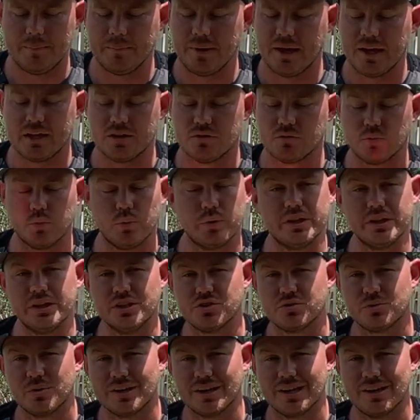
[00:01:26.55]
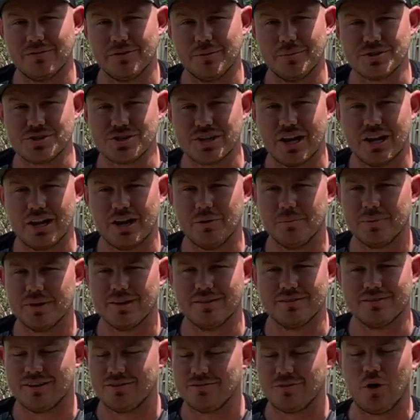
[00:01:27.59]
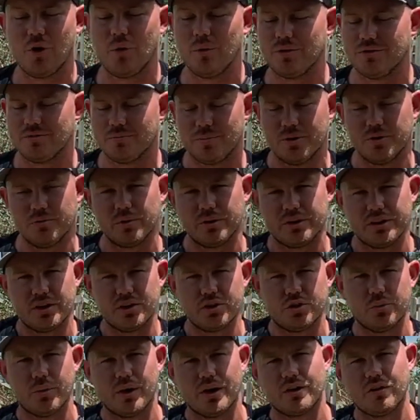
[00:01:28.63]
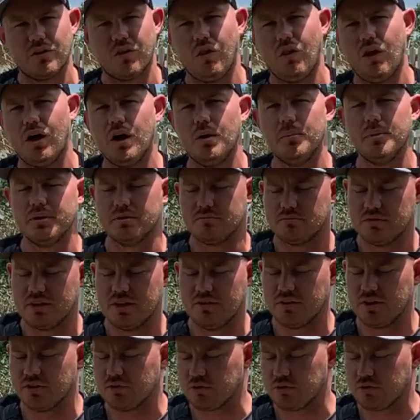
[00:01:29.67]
And really just want to give them a shout out because they've always been really good to our club and given us